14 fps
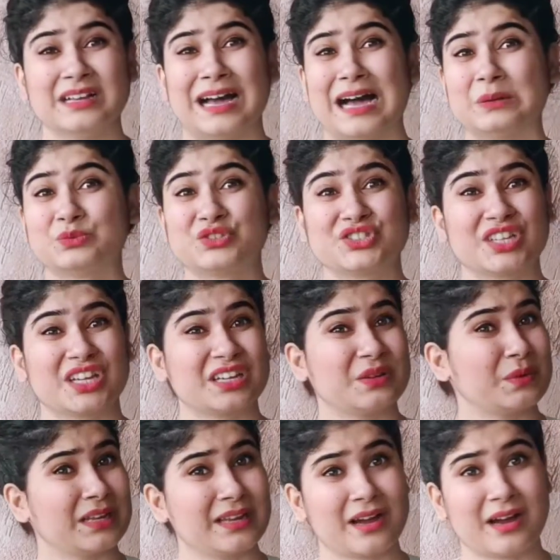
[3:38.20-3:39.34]
I'm
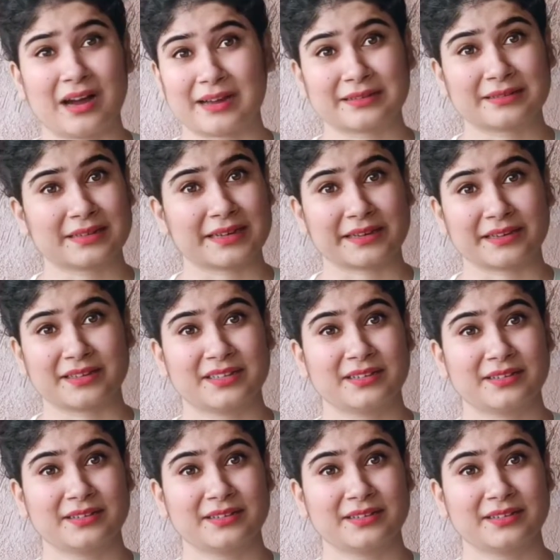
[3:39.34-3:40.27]
terribly hungry.